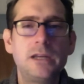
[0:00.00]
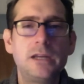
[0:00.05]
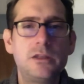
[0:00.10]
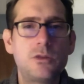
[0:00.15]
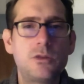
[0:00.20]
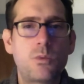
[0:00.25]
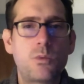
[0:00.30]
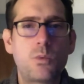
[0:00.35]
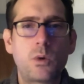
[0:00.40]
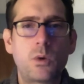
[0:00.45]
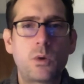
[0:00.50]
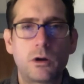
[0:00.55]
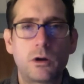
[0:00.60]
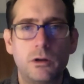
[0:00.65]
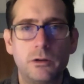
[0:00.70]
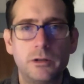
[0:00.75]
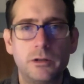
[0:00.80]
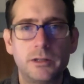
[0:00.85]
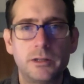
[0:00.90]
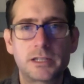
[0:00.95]
in the
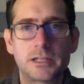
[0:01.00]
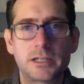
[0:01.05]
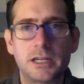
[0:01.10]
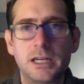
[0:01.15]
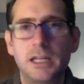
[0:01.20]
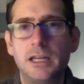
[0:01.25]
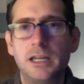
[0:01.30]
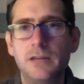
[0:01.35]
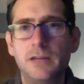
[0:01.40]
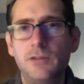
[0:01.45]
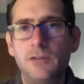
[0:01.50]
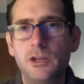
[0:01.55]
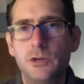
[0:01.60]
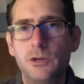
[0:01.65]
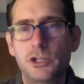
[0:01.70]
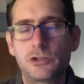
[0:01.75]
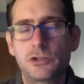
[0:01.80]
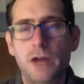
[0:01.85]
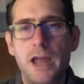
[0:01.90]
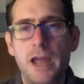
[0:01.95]
world It's going to give you a
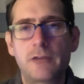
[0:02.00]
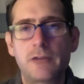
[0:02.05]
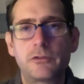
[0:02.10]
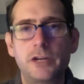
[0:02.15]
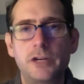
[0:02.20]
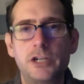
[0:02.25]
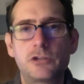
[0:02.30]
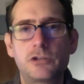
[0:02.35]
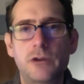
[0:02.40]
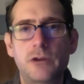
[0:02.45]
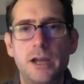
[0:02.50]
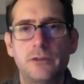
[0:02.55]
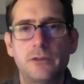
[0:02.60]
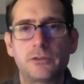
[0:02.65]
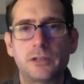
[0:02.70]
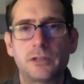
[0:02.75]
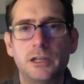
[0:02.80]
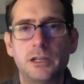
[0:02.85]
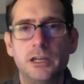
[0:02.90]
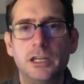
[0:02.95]
drag free
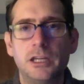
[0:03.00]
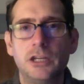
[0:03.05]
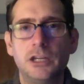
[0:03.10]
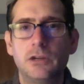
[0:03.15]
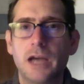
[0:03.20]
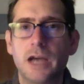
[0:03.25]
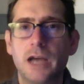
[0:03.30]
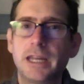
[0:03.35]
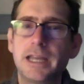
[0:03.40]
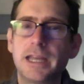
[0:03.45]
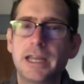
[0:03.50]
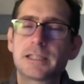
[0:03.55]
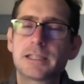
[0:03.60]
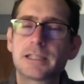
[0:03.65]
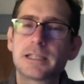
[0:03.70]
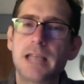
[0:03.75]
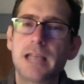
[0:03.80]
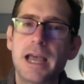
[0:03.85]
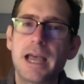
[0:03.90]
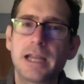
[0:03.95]
drift. You got to get
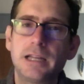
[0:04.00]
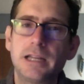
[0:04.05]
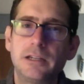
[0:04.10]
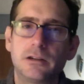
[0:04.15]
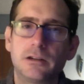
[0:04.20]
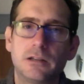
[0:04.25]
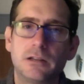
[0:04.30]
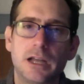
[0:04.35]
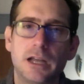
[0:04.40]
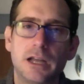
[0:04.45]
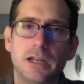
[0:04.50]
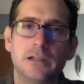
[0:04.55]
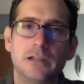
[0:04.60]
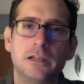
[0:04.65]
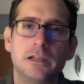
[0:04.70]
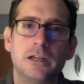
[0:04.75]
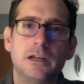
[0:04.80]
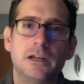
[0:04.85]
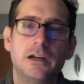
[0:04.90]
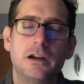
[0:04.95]
slack in your line.
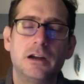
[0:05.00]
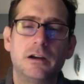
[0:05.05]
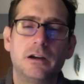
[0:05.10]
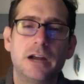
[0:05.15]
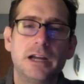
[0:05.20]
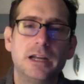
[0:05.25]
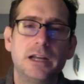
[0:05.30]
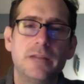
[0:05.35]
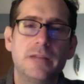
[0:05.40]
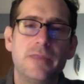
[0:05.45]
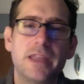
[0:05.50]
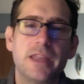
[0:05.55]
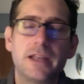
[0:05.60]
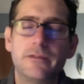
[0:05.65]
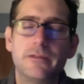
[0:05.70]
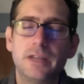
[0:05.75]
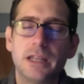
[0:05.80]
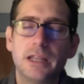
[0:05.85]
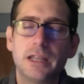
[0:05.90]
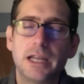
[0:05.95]
All right. And think
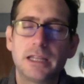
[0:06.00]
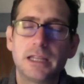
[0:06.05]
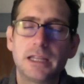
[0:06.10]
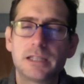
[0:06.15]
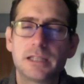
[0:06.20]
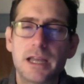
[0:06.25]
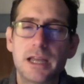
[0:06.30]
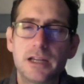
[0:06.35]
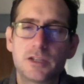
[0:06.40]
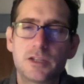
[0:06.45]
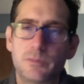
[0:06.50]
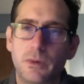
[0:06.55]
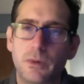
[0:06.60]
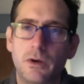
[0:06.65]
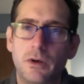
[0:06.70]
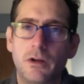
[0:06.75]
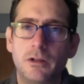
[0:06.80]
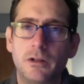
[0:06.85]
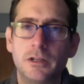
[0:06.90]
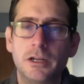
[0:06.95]
of it like the tennis
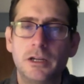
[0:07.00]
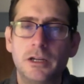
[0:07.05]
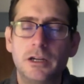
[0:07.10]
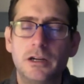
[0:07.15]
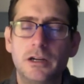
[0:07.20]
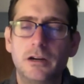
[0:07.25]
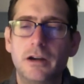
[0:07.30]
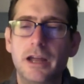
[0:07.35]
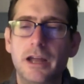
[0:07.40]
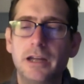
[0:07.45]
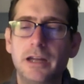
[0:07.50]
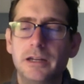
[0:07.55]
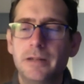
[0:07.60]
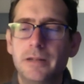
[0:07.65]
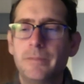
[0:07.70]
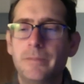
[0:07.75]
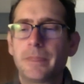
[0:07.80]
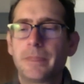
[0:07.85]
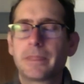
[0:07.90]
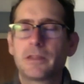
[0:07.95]
ball, right?
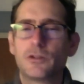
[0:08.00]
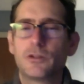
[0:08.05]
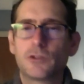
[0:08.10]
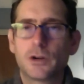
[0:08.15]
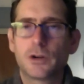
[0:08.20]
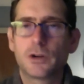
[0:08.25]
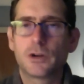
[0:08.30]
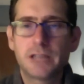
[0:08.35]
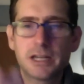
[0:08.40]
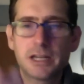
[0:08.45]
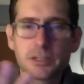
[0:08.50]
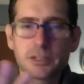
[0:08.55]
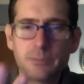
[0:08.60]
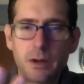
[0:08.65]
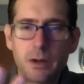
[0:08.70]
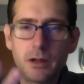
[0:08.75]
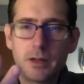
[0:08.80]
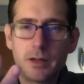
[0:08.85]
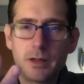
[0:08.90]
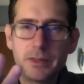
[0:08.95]
You throw a tennis
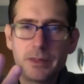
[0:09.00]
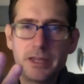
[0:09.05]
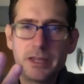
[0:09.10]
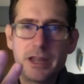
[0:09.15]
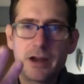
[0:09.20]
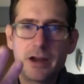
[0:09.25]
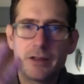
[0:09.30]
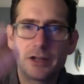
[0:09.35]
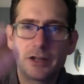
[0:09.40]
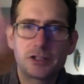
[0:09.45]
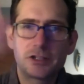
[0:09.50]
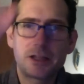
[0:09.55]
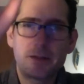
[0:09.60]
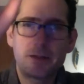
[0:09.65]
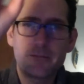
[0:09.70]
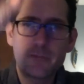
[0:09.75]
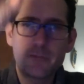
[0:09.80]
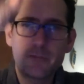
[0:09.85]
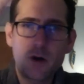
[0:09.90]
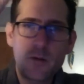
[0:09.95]
ball up in the air. There's
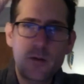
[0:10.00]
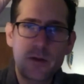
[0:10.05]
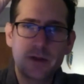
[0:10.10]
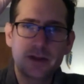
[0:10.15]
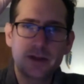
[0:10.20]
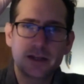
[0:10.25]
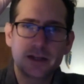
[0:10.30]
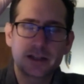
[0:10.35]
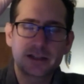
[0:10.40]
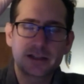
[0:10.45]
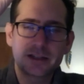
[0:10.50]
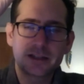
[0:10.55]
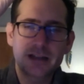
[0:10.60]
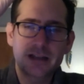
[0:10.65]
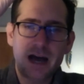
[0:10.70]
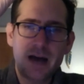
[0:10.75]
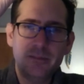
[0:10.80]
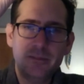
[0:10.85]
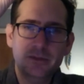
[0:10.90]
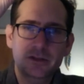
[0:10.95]
that moment that it
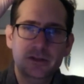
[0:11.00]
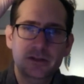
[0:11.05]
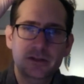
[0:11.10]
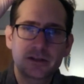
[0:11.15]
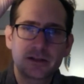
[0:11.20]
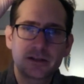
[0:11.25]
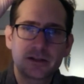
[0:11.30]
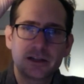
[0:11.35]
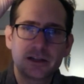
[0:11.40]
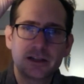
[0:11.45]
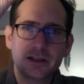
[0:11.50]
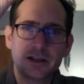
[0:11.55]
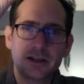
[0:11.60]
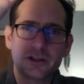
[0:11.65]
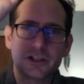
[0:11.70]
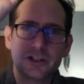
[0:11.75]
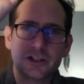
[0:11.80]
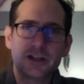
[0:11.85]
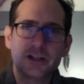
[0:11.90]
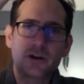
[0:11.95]
stops.
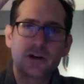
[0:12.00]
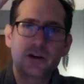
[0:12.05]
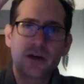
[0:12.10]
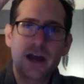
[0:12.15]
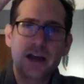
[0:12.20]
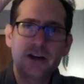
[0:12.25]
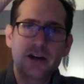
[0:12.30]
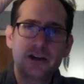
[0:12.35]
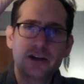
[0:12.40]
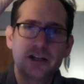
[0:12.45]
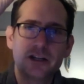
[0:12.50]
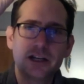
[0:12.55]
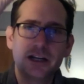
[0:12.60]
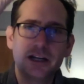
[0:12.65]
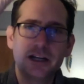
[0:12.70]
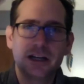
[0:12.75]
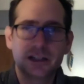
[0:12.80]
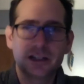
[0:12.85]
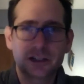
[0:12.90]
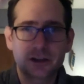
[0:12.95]
There's zero
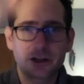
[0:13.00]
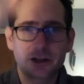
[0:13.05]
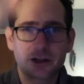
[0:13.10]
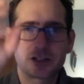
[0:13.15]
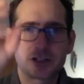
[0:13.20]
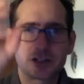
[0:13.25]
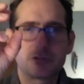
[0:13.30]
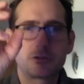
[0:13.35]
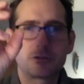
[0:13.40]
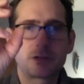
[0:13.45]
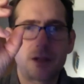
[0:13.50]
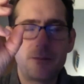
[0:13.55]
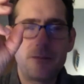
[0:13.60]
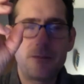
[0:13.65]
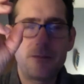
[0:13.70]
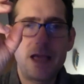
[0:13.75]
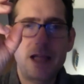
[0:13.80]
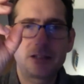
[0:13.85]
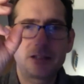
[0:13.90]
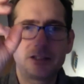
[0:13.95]
energy and it starts to come
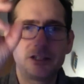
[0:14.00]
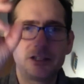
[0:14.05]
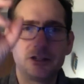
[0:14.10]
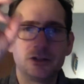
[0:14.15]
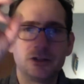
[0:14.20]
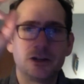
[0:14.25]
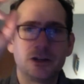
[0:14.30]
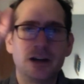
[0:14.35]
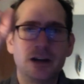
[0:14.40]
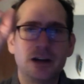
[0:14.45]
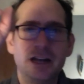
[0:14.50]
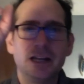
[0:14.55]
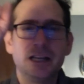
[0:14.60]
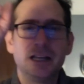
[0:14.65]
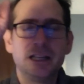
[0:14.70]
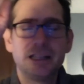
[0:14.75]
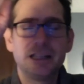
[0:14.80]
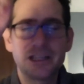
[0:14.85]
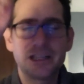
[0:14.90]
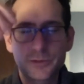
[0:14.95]
back to you. All right.
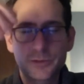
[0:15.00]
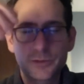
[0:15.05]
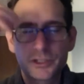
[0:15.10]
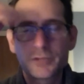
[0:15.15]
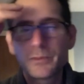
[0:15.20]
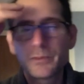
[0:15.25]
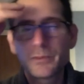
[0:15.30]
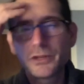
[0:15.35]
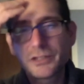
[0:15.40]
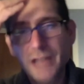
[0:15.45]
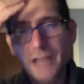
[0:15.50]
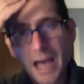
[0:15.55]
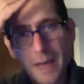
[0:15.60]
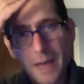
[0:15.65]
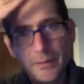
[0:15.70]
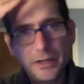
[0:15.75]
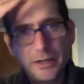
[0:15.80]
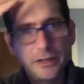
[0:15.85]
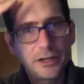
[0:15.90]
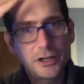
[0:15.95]
That's what's supposed to
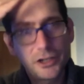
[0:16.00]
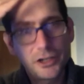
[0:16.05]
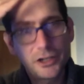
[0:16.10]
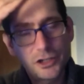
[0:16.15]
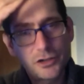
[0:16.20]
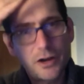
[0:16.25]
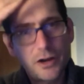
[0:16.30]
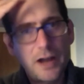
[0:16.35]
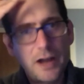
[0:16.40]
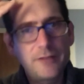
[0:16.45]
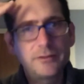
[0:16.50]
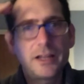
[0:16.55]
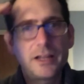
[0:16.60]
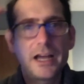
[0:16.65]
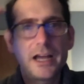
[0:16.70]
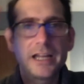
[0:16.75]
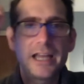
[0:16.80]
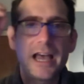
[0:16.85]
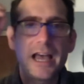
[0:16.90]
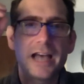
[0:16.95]
happen in a good dry
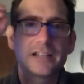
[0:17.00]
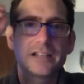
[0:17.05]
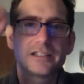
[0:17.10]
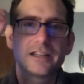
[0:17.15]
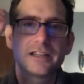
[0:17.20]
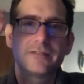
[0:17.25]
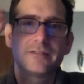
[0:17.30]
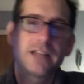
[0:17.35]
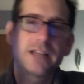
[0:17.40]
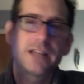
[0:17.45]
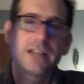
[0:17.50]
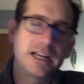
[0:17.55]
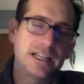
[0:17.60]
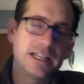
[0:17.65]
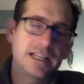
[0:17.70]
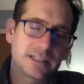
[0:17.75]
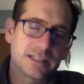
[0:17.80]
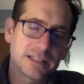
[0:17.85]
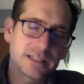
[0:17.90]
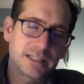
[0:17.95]
fly cast. That fly
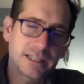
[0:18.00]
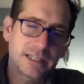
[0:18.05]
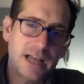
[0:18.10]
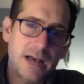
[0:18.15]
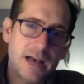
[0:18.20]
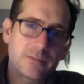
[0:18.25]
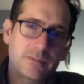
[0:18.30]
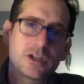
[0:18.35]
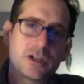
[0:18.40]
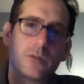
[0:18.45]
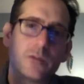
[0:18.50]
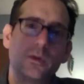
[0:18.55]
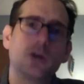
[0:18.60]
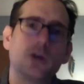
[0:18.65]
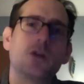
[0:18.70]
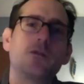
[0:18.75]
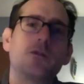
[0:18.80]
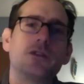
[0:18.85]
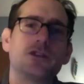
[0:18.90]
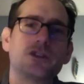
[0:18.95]
needs to stop somewhere
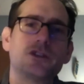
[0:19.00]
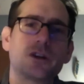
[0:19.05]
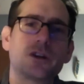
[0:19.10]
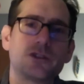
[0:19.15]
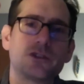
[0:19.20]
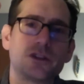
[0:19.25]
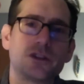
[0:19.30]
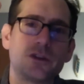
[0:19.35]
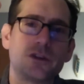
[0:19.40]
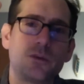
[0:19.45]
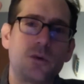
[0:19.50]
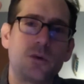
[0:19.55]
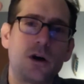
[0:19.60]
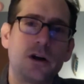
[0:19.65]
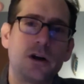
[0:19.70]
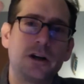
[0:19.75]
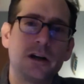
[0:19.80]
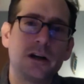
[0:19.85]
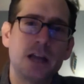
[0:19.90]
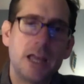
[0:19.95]
over the surface of the
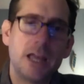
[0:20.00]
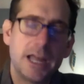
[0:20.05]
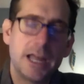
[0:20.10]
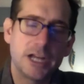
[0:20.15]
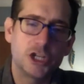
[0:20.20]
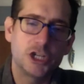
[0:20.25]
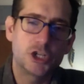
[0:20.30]
water and